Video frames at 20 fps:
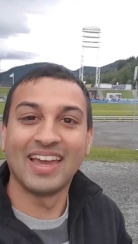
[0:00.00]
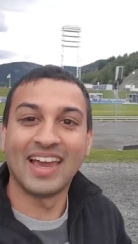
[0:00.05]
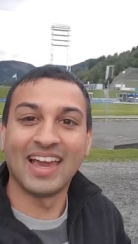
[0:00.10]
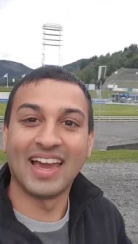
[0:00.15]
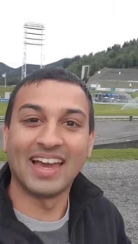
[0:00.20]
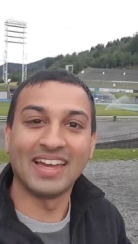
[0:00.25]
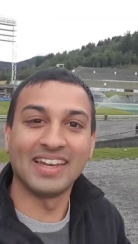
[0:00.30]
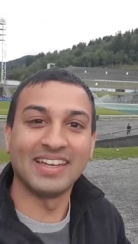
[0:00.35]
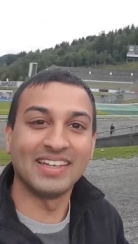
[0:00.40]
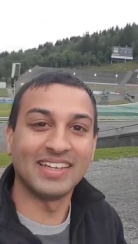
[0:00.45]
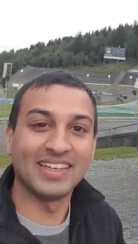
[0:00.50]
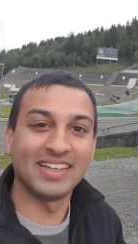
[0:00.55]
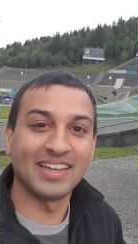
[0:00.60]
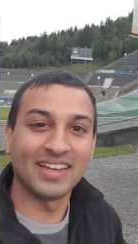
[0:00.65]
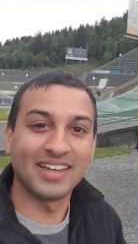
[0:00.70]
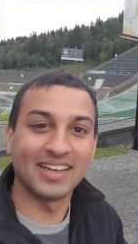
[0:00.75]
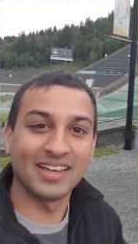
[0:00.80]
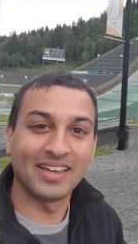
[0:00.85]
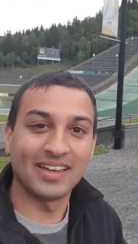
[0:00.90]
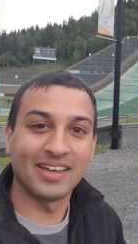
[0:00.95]
And
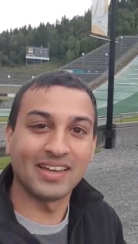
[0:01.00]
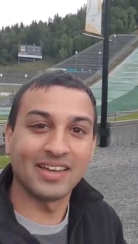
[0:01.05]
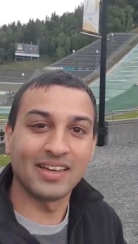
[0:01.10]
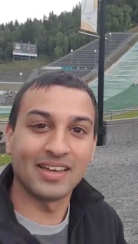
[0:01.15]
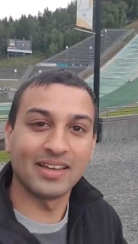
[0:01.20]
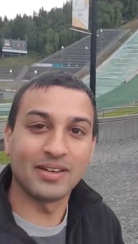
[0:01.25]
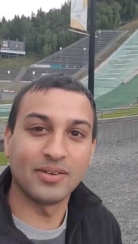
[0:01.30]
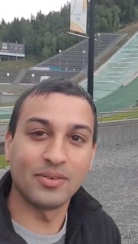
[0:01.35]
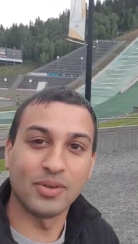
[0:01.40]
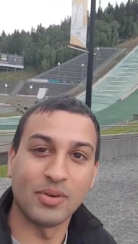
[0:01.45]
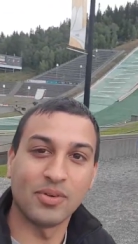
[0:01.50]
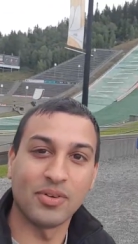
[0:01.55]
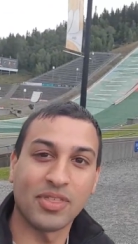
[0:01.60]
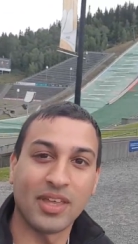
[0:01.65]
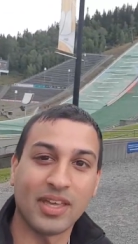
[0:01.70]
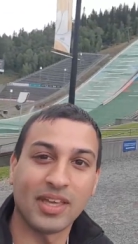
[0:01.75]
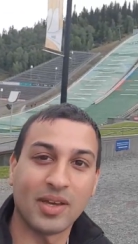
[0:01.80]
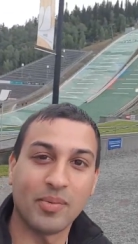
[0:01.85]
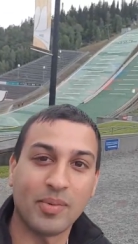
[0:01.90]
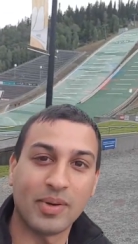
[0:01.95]
we were
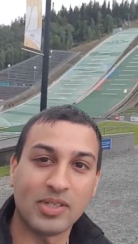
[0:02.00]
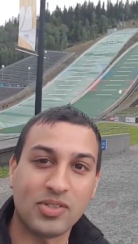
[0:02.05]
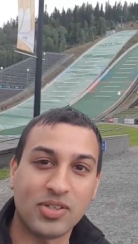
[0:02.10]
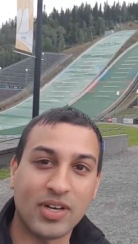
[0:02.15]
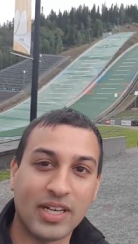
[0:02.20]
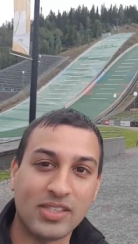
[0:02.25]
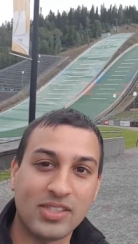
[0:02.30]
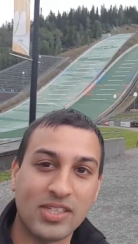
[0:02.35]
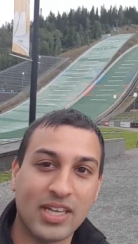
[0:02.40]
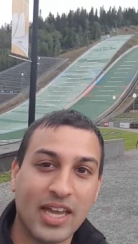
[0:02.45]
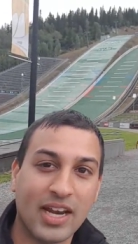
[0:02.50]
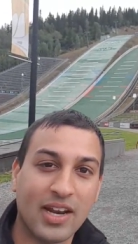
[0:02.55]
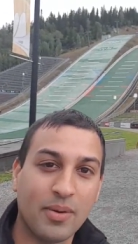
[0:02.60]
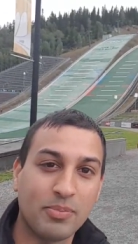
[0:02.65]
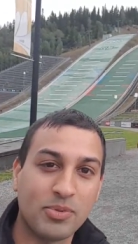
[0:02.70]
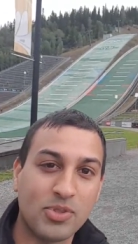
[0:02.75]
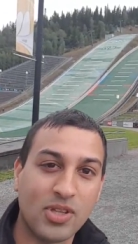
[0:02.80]
thinking about trying to get up